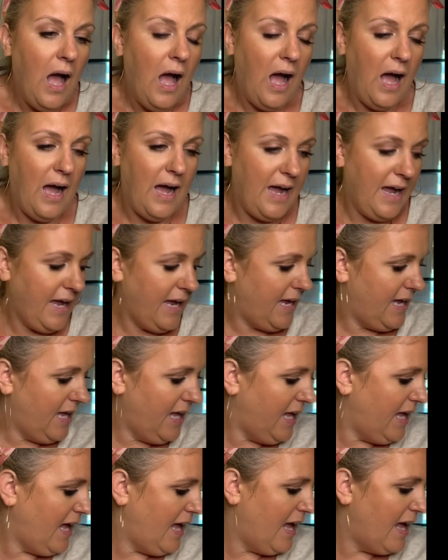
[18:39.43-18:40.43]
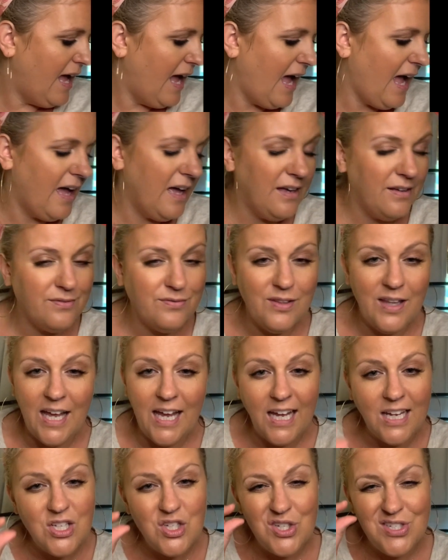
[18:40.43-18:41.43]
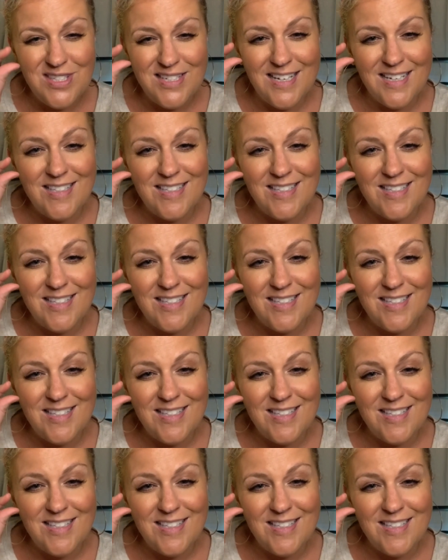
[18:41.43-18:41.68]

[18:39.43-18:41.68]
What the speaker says: I have like just a